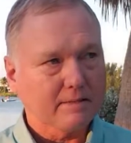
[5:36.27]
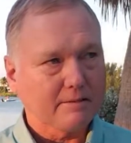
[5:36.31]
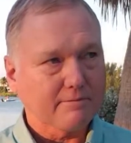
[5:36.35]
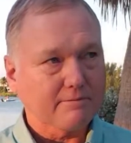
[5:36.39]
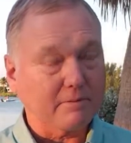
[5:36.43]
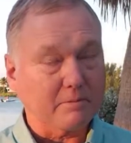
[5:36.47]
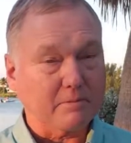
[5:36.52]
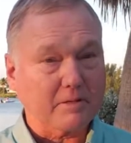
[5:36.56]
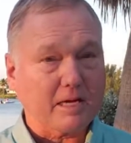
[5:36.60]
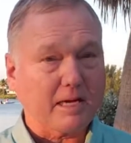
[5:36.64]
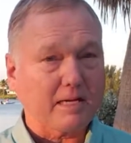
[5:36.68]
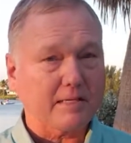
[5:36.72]

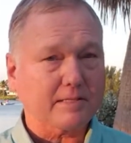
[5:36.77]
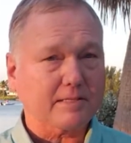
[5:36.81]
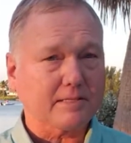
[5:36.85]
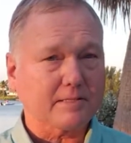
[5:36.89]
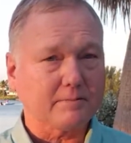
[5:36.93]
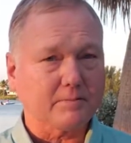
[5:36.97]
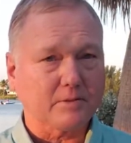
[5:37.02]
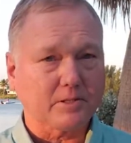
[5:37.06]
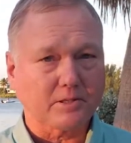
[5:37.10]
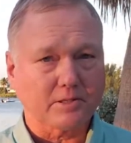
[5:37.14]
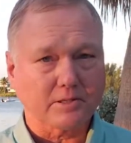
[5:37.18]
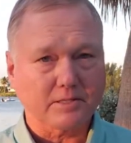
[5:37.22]
from
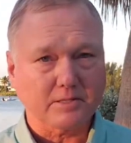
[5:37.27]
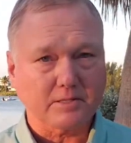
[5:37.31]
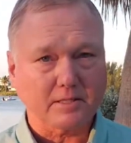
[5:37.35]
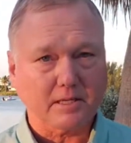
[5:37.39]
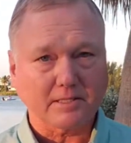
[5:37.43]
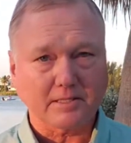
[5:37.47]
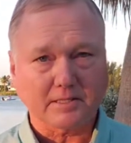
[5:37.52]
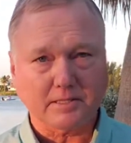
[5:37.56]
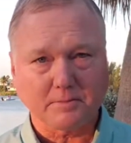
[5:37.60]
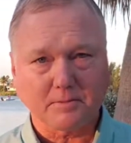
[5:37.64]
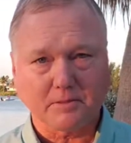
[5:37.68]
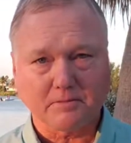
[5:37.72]
customers,
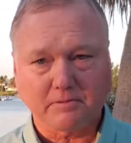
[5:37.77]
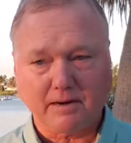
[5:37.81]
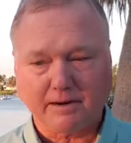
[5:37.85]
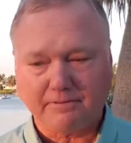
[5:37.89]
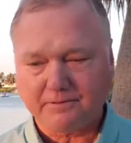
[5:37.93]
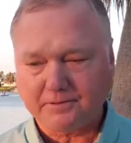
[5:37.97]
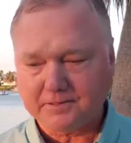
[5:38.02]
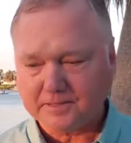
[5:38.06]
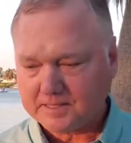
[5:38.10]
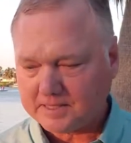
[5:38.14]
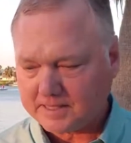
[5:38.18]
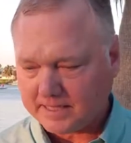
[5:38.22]
customer
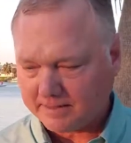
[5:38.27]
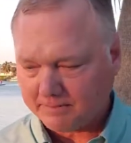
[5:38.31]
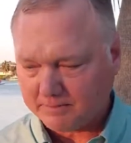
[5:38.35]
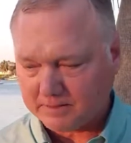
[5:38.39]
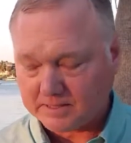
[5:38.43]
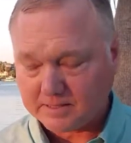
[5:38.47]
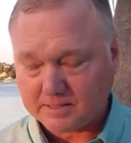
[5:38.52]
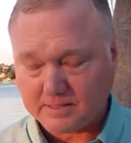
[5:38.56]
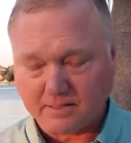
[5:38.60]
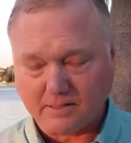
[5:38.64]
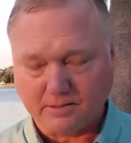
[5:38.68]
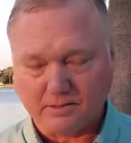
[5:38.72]
reference
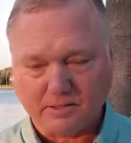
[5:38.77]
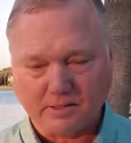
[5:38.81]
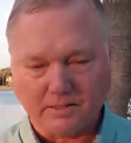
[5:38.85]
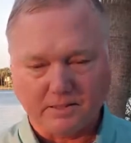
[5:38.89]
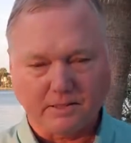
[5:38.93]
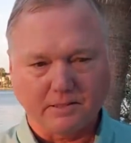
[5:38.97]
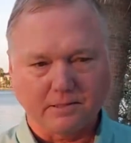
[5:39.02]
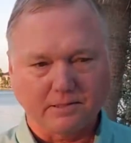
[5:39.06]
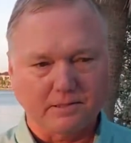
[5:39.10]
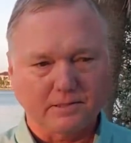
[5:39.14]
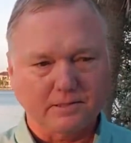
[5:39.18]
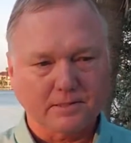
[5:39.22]
statements that you could
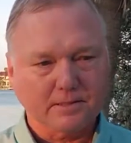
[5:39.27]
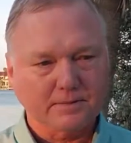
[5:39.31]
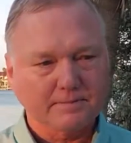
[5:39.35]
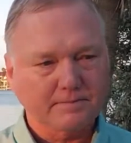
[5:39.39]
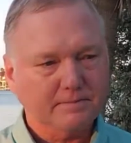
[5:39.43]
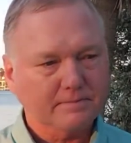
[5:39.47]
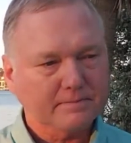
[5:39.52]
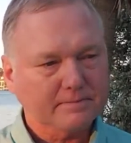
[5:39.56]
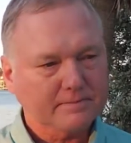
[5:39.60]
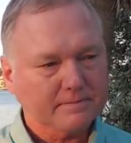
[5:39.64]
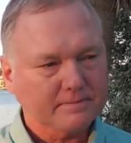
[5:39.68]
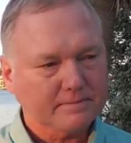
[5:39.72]
use?
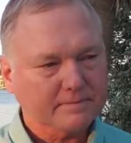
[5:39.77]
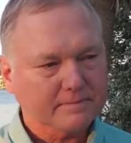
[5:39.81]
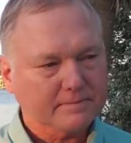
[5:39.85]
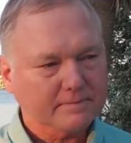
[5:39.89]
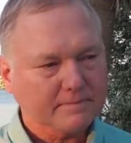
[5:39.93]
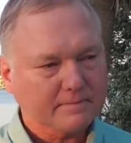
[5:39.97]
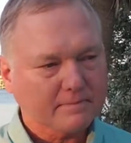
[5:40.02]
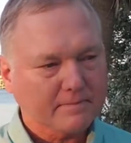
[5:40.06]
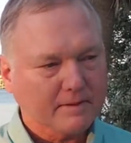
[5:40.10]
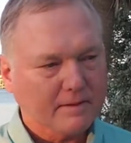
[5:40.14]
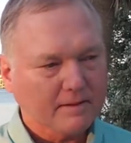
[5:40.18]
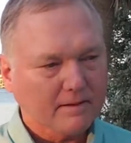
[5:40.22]

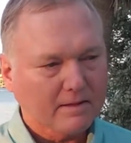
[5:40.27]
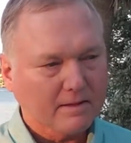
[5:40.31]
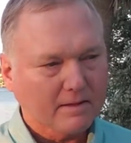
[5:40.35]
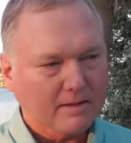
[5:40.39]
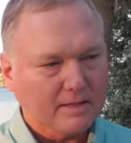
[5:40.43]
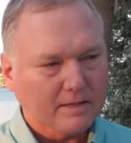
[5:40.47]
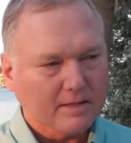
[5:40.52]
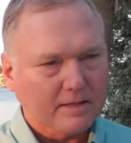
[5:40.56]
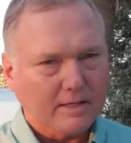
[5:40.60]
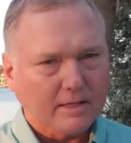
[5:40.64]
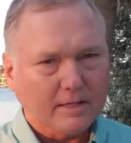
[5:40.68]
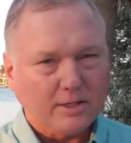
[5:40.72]

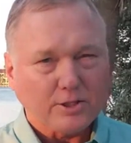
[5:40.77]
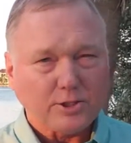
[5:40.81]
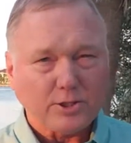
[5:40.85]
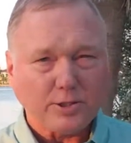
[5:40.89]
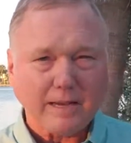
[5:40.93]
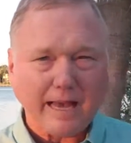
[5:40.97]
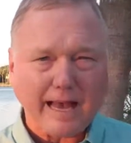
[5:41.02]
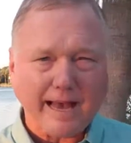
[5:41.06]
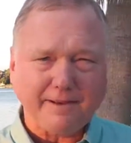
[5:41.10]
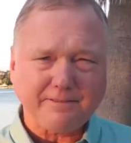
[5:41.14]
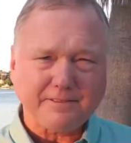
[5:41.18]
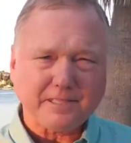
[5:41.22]
Do you
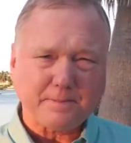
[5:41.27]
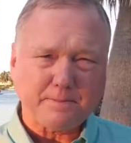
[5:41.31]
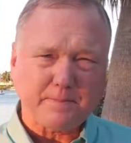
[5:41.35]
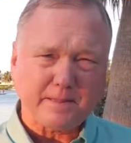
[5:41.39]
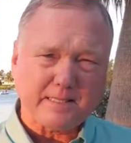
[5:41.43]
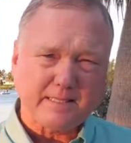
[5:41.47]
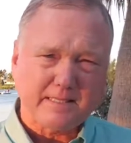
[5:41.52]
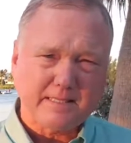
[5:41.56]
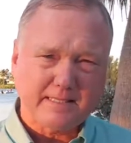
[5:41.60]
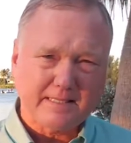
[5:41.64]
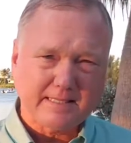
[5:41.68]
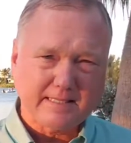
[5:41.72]
have
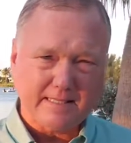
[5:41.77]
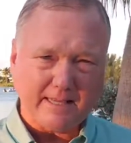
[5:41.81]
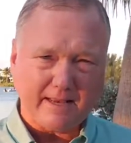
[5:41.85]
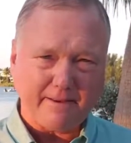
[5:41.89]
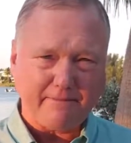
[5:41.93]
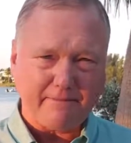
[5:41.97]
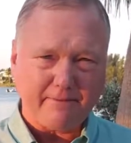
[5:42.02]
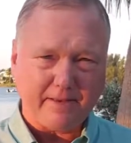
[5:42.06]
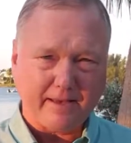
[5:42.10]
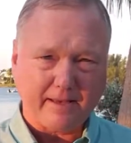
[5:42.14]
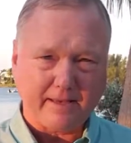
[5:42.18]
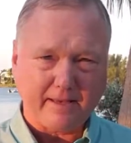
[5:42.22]

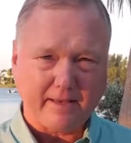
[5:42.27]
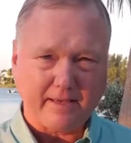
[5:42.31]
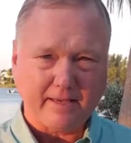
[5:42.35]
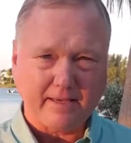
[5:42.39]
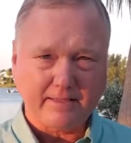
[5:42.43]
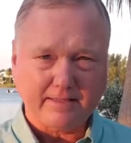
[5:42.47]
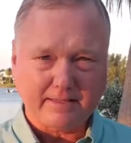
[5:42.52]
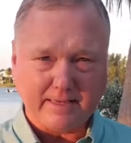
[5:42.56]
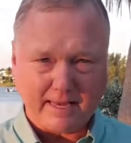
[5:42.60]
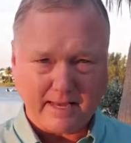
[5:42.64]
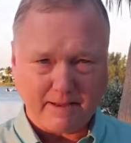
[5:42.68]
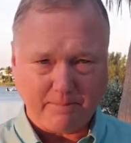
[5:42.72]
specific
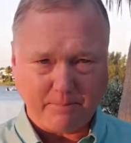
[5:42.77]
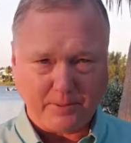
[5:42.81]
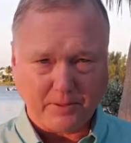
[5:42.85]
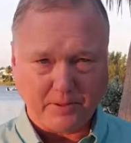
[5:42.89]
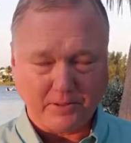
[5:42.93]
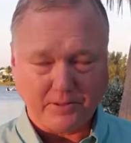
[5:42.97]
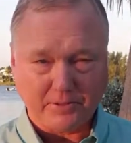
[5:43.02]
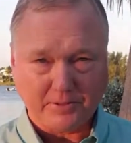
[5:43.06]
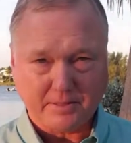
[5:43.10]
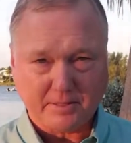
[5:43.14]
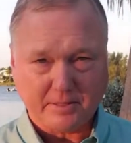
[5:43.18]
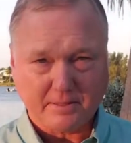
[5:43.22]

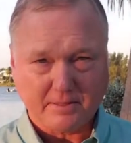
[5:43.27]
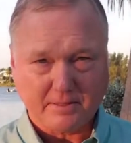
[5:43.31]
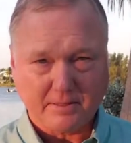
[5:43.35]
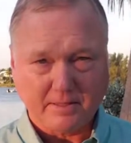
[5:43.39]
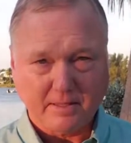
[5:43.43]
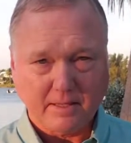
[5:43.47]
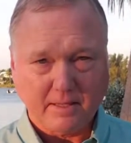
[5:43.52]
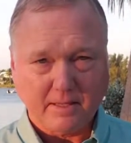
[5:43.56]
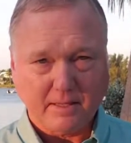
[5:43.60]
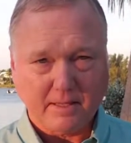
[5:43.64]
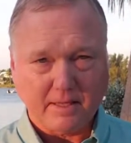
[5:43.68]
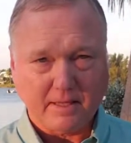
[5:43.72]
examples
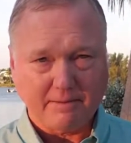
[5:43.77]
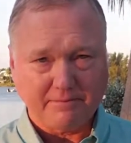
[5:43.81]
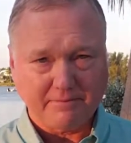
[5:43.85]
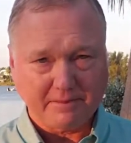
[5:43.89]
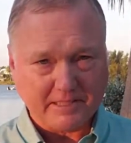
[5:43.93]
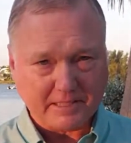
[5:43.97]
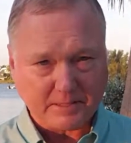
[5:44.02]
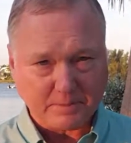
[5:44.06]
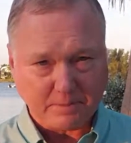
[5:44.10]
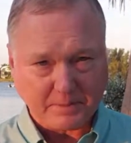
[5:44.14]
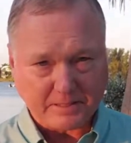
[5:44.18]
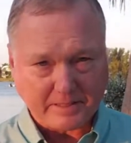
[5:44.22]
of
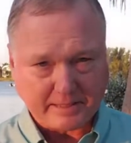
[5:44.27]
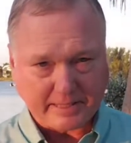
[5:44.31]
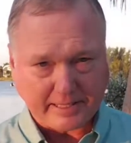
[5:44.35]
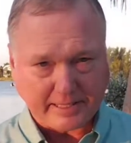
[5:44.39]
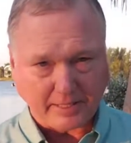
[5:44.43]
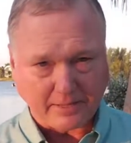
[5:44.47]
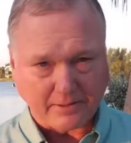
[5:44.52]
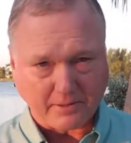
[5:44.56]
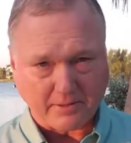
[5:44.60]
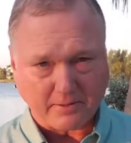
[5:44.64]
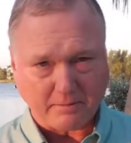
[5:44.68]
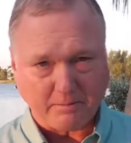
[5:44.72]
this
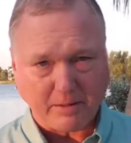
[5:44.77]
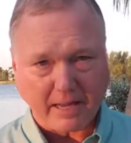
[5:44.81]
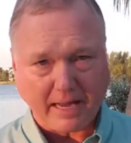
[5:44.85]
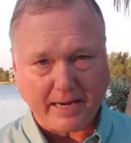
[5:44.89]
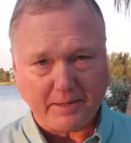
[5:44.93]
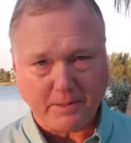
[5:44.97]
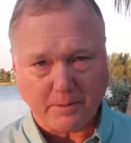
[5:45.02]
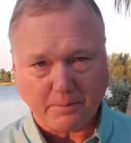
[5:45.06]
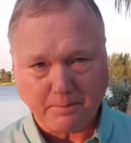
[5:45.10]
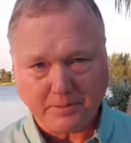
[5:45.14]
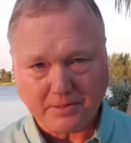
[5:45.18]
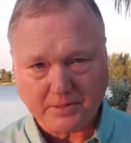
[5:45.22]
particular
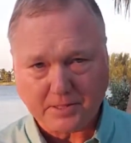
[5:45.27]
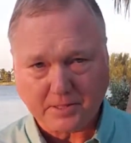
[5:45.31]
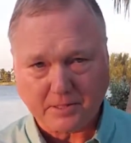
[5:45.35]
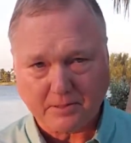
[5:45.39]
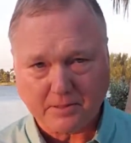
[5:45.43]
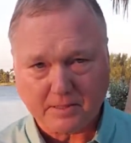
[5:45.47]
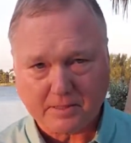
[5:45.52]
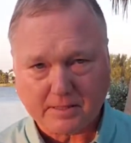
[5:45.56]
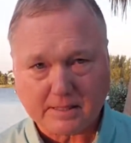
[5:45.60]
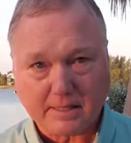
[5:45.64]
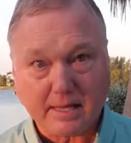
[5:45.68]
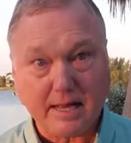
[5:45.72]
buyer
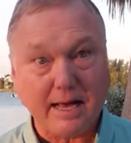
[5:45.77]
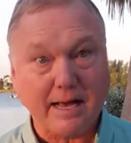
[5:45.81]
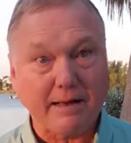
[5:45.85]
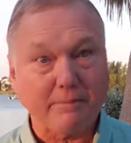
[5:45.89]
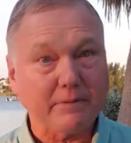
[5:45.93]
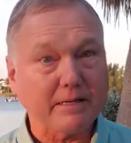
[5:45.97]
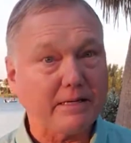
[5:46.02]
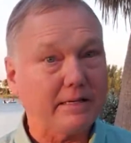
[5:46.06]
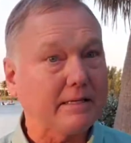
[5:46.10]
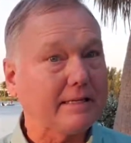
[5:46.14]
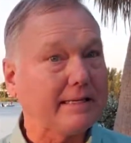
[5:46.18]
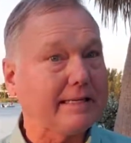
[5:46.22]
persona's
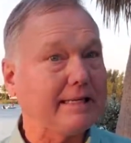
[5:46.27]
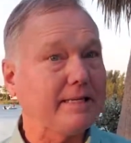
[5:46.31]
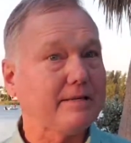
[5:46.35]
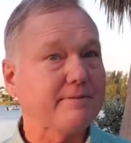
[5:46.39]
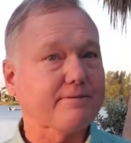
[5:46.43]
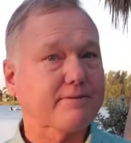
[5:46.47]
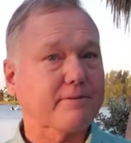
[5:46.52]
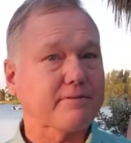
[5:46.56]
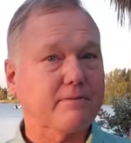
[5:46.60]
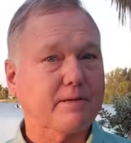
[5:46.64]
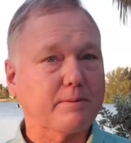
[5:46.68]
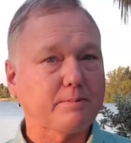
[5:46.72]
common need
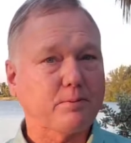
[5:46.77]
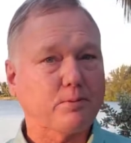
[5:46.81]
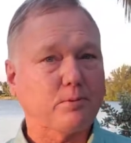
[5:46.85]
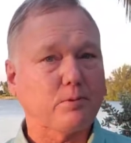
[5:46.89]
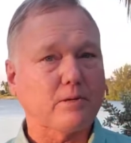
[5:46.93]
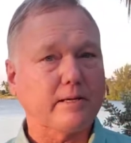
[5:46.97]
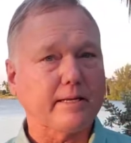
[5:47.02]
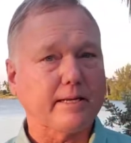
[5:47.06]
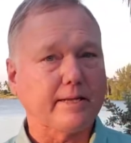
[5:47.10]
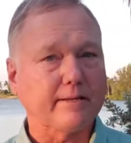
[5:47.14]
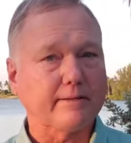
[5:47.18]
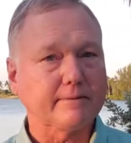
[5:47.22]
for
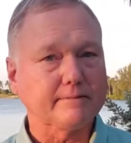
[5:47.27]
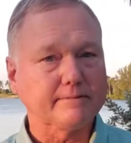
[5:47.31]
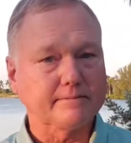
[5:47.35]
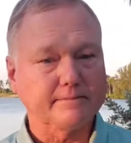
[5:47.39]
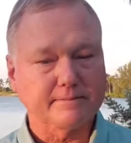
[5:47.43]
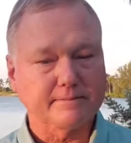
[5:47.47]
reporting?